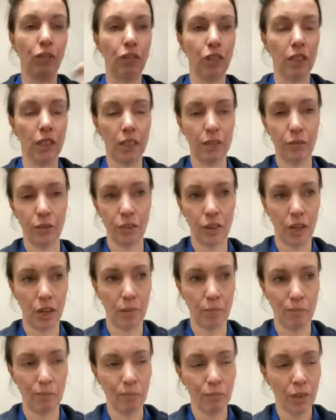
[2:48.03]
She lives
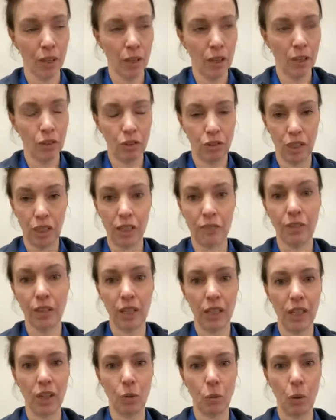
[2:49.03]
a
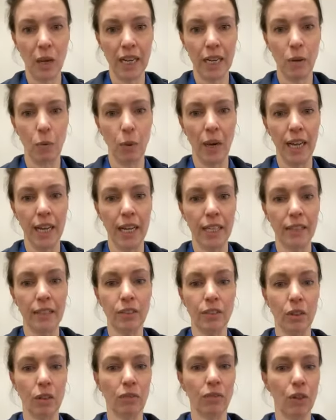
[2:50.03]
little way away,
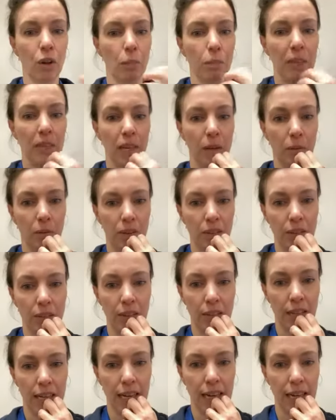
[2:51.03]
so I've not been able to
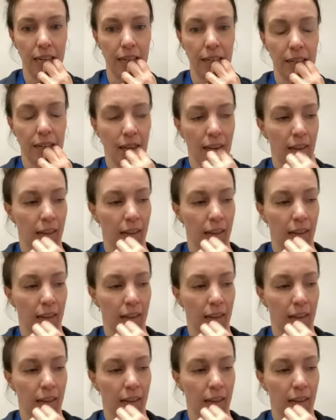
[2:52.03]
see her.